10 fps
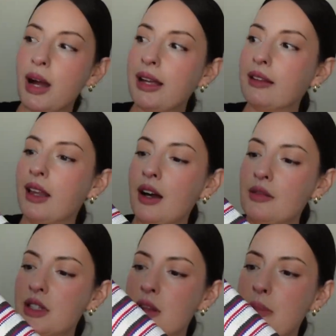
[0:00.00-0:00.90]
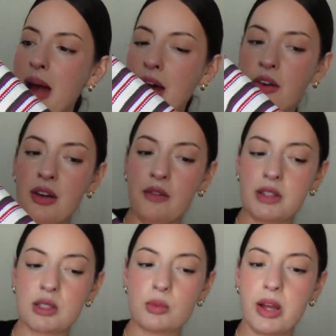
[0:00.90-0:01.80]
I loved the pattern of
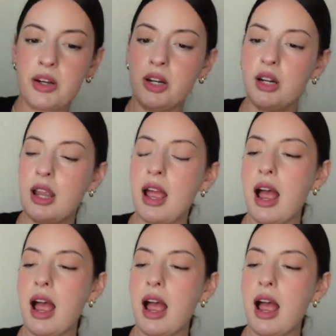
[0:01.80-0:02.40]
this sweater.